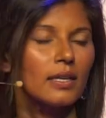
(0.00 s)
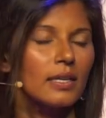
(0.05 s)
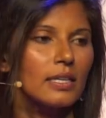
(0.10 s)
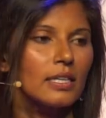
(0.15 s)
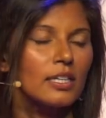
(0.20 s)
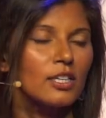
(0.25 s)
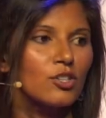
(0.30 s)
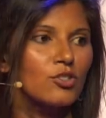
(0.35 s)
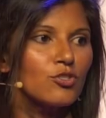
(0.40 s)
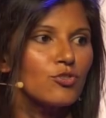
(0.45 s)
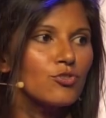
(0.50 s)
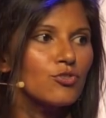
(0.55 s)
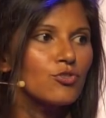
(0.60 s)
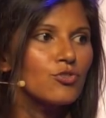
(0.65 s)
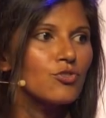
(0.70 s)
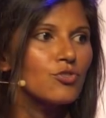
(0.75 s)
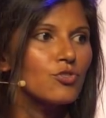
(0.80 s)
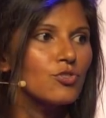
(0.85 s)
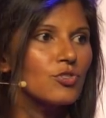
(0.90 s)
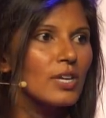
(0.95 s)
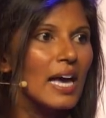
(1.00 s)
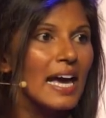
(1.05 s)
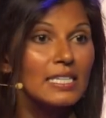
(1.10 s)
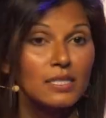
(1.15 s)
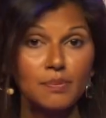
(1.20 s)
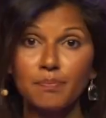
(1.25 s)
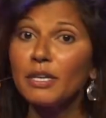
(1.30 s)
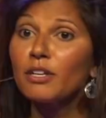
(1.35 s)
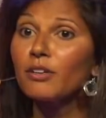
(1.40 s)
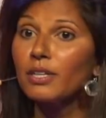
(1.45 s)
is, has
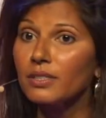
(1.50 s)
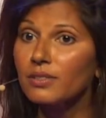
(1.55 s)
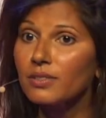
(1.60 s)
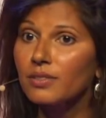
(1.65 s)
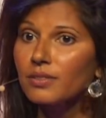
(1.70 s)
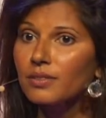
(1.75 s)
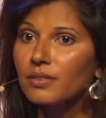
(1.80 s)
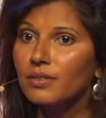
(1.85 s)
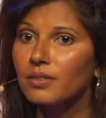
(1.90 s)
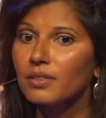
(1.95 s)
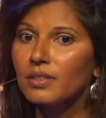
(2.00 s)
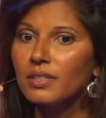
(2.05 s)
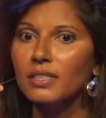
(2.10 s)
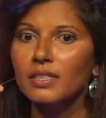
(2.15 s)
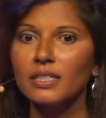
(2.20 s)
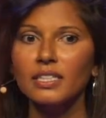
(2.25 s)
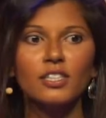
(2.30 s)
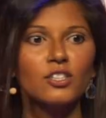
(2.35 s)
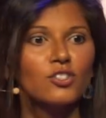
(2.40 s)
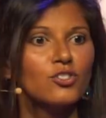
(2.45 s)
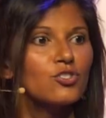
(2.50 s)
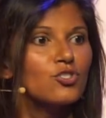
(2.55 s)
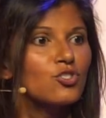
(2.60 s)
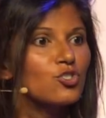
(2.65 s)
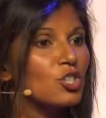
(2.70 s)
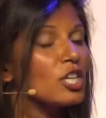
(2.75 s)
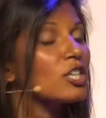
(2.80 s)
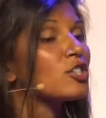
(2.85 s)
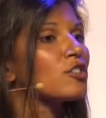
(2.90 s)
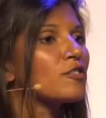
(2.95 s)
merit, is
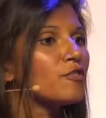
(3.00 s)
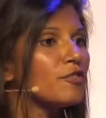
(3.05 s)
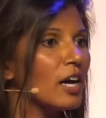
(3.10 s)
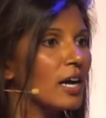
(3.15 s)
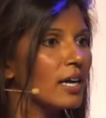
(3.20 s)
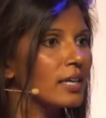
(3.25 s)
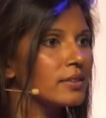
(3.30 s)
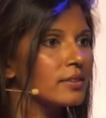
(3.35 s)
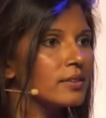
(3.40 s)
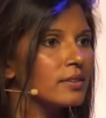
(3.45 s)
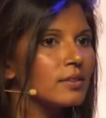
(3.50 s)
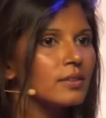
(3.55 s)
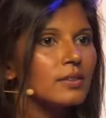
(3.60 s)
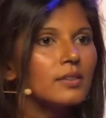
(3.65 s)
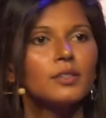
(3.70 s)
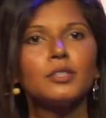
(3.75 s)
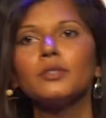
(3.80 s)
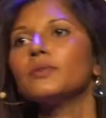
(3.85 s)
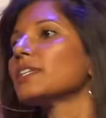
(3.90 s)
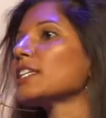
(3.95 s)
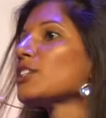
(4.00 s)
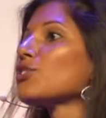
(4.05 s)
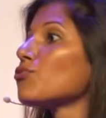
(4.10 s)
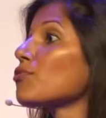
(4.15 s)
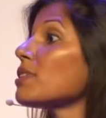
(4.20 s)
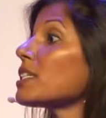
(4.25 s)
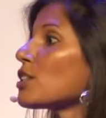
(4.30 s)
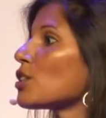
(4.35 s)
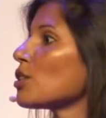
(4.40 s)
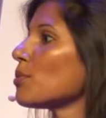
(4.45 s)
justified, is
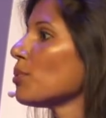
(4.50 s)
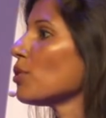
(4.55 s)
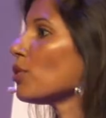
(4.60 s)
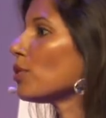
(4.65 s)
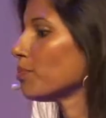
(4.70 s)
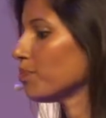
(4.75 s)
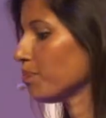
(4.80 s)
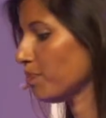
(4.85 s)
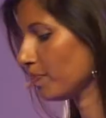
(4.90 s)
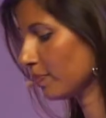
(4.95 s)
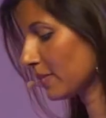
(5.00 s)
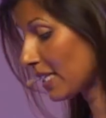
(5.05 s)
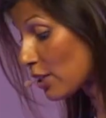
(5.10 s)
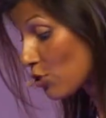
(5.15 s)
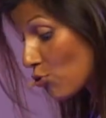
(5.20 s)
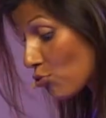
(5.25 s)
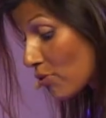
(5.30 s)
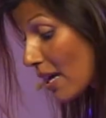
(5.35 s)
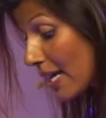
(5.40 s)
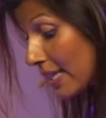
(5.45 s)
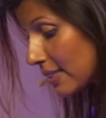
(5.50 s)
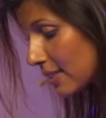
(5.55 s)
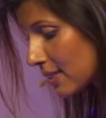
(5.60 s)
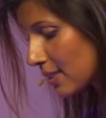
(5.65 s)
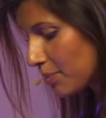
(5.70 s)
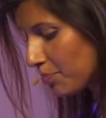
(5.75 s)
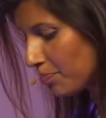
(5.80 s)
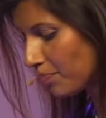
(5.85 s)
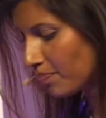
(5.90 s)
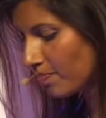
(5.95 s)
reasonable, is right.
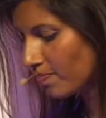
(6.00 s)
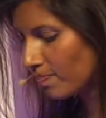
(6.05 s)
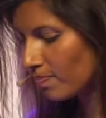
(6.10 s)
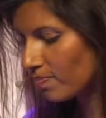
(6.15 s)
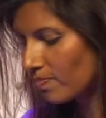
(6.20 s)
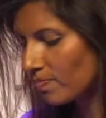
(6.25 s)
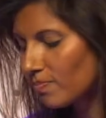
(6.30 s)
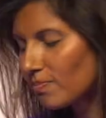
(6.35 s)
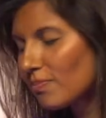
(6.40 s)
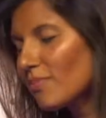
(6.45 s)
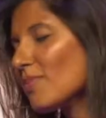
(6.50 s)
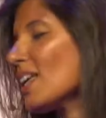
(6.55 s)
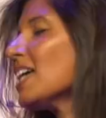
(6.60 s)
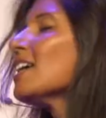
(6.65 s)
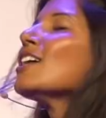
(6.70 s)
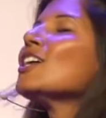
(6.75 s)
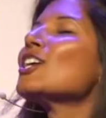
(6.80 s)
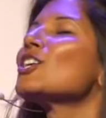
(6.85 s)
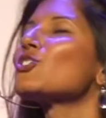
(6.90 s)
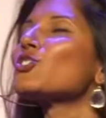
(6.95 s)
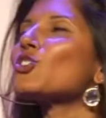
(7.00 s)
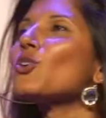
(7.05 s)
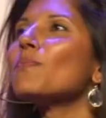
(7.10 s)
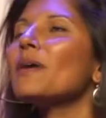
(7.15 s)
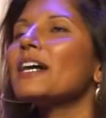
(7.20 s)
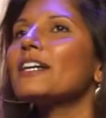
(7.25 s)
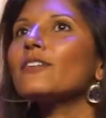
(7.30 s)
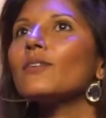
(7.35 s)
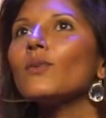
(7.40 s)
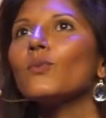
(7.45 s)
So
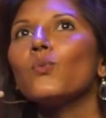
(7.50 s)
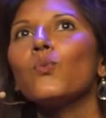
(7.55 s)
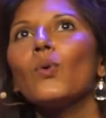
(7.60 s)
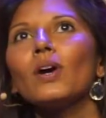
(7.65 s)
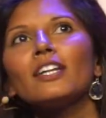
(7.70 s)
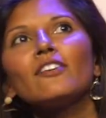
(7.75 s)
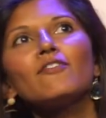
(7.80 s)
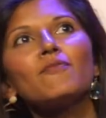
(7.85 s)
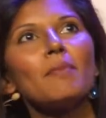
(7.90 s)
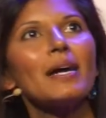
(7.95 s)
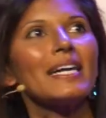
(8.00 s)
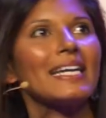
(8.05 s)
my, one of my